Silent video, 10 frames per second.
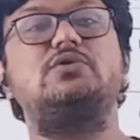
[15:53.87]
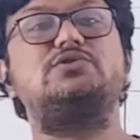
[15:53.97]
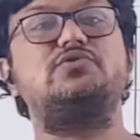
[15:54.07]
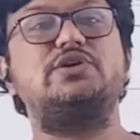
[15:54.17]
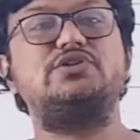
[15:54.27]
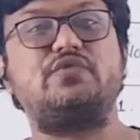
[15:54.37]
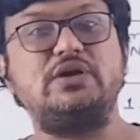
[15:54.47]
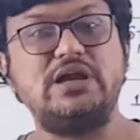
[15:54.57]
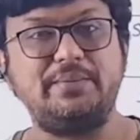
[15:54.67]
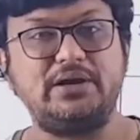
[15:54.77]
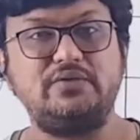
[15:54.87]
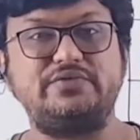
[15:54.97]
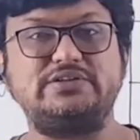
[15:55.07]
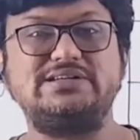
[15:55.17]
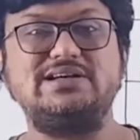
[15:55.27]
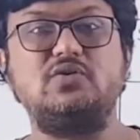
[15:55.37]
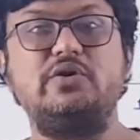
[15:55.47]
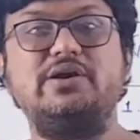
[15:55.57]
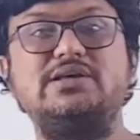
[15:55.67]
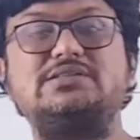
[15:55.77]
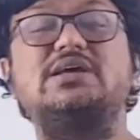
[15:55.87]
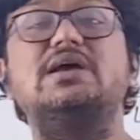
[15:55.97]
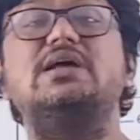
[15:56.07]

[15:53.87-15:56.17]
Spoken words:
also known as fundamental physical quantities.